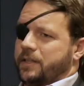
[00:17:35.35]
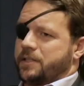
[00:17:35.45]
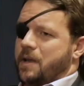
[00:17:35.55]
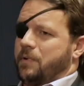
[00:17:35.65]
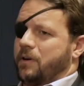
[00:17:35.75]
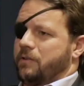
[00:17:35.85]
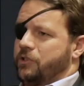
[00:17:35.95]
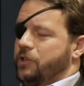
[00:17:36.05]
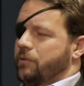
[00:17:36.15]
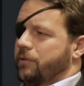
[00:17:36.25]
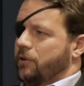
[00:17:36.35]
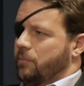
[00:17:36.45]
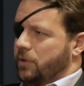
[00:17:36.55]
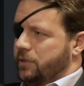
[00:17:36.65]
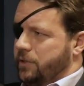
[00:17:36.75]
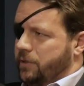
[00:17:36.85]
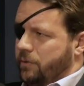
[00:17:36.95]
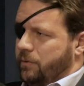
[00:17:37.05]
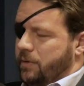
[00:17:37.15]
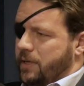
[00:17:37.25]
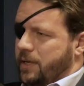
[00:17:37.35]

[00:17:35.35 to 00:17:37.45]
things happening around geothermal too.